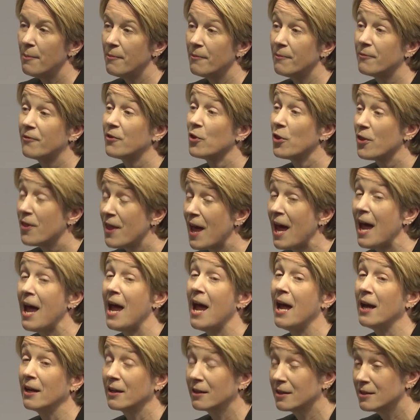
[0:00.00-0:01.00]
for
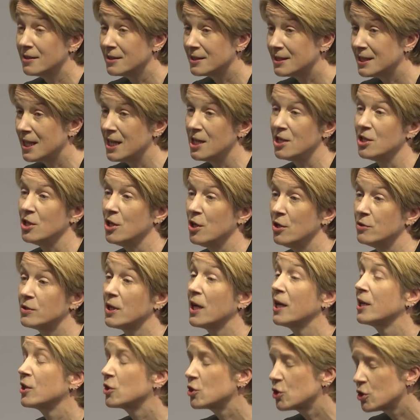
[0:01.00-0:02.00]
their continued
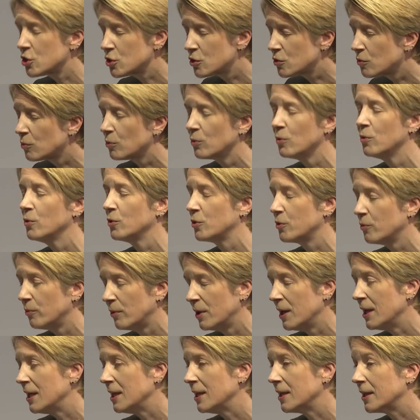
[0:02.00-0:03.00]

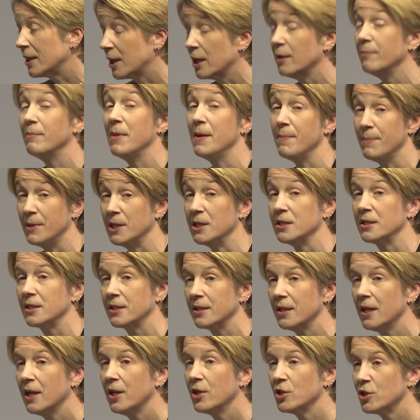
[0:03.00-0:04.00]
extraordinary
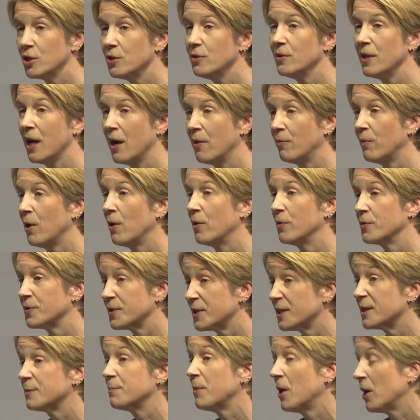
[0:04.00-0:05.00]
commitment to their roles,
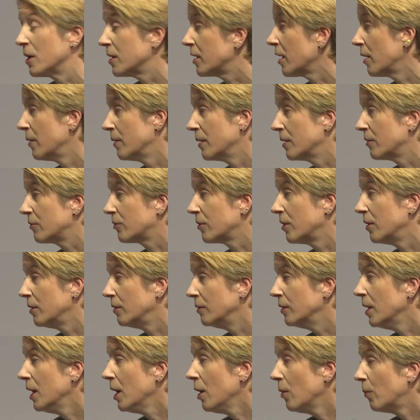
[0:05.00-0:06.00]
despite going
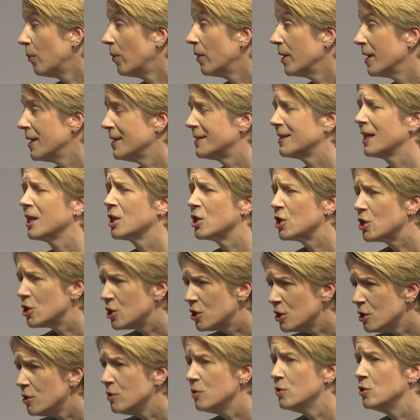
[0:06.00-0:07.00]
through what is a
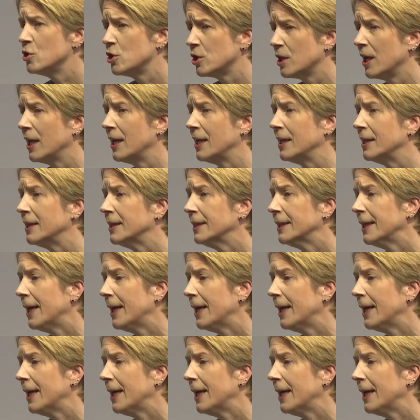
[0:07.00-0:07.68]
hugely